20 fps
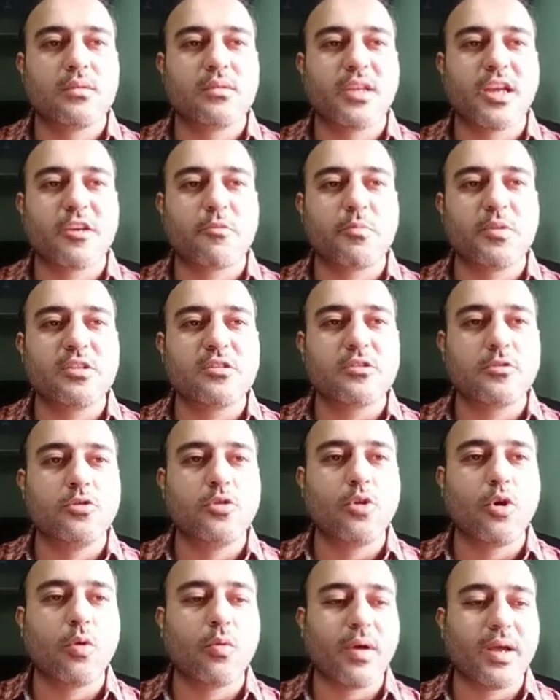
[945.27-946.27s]
that means
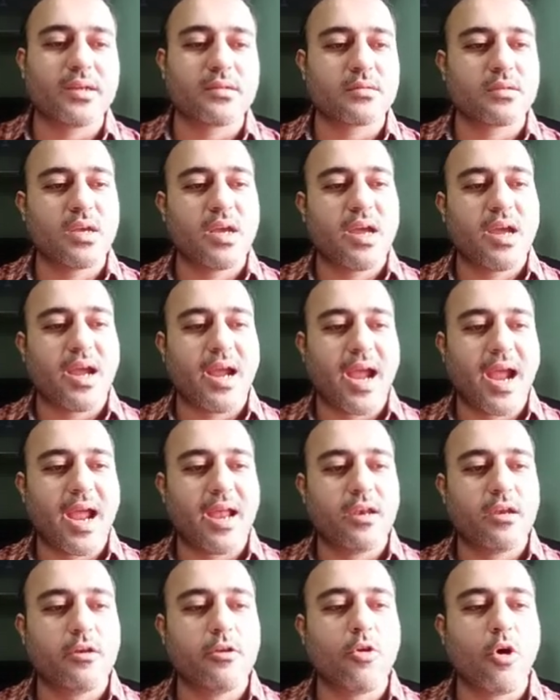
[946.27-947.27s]
novice.
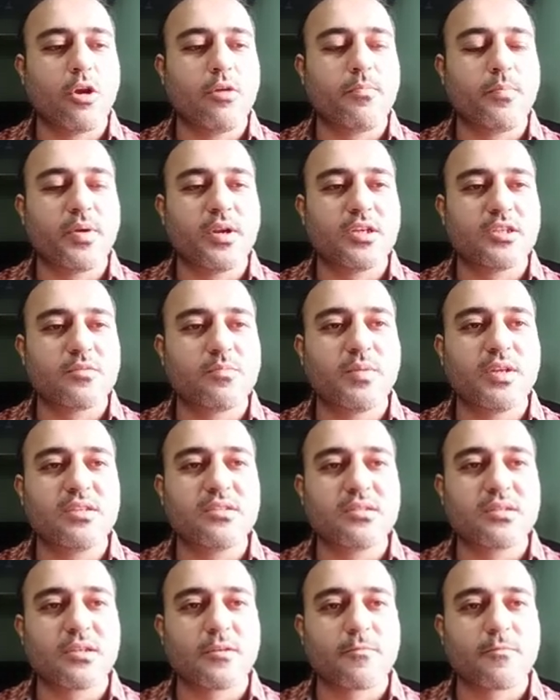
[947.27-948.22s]
And nonplus means